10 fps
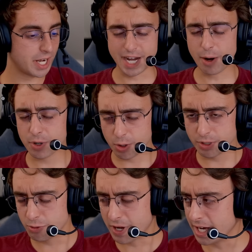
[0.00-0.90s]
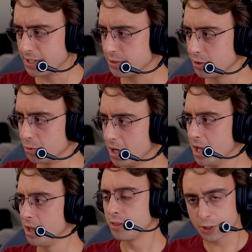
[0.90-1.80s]
But now we're going to get into
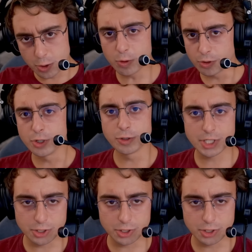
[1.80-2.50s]
the Google news,